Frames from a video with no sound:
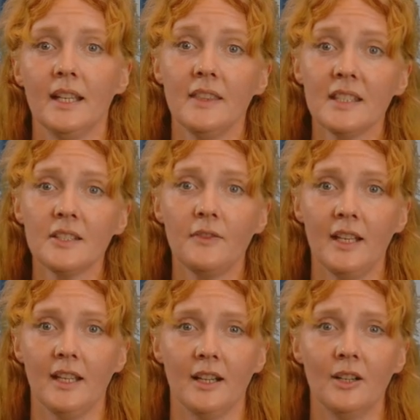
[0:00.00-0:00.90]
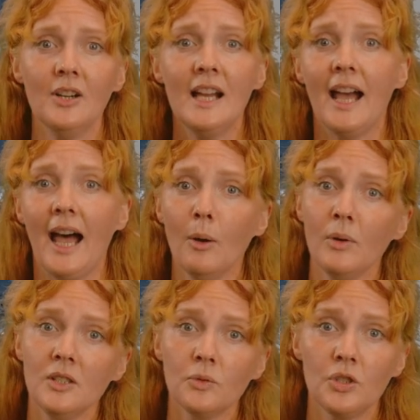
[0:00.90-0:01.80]
In this video, I will
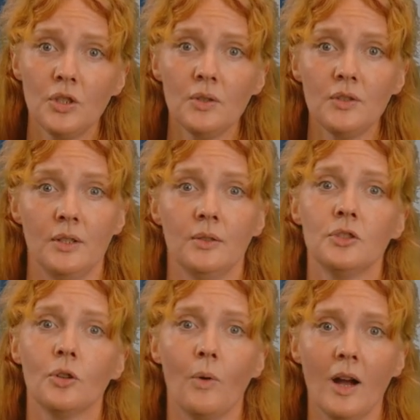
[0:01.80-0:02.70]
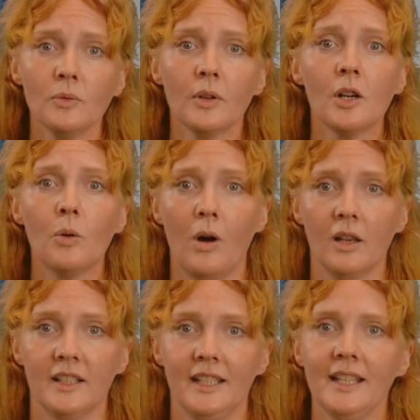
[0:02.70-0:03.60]
introduce you to groundwater
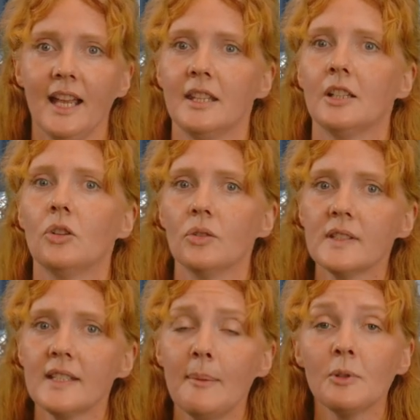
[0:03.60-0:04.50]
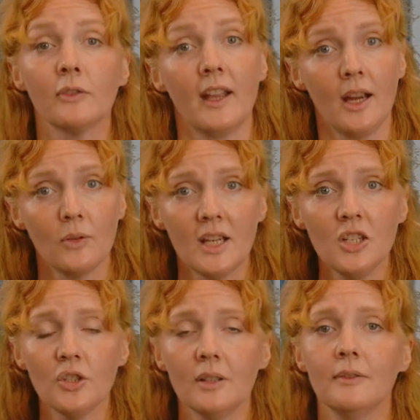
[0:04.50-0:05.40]
quality and the concept of
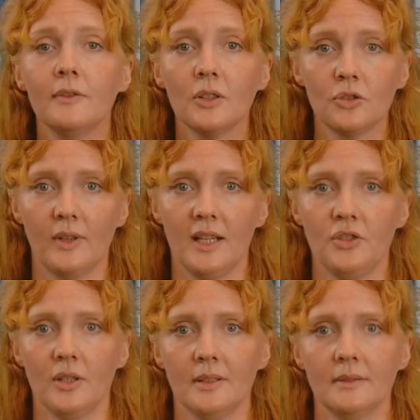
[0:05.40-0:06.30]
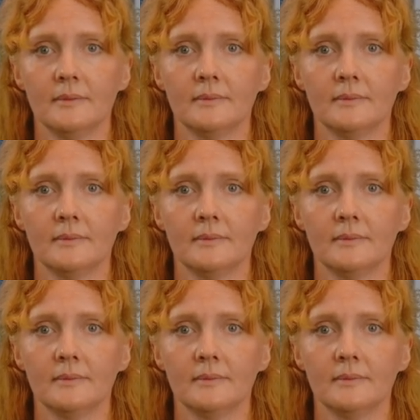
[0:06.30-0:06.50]
aeration filtration.